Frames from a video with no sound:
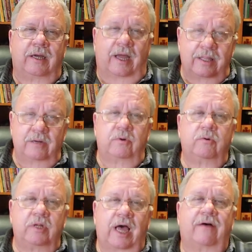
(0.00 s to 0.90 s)
And then we
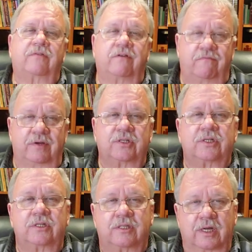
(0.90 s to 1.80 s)
would have to
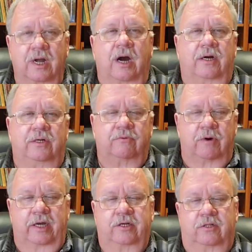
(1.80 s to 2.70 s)
visit the garden
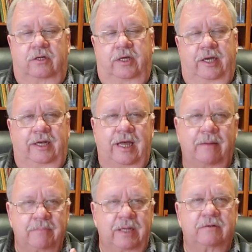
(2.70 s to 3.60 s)
regularly, and
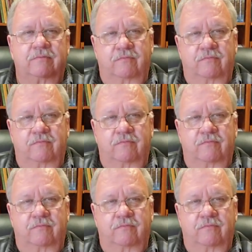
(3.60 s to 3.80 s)
that meant,